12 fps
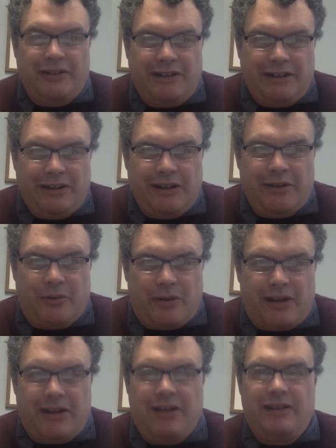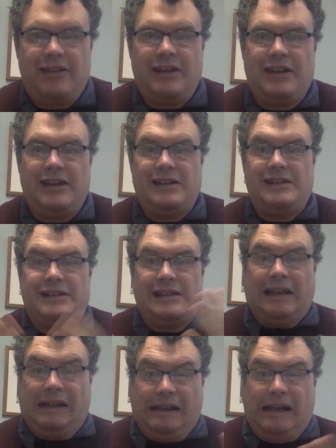dealing with is
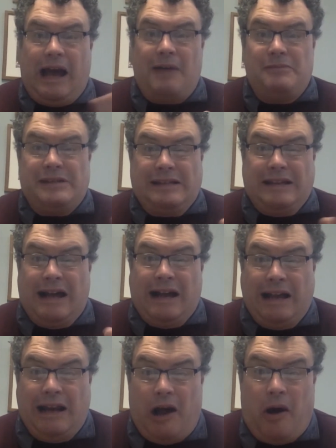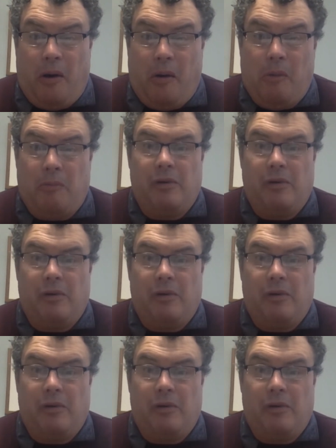I'm stuck at home.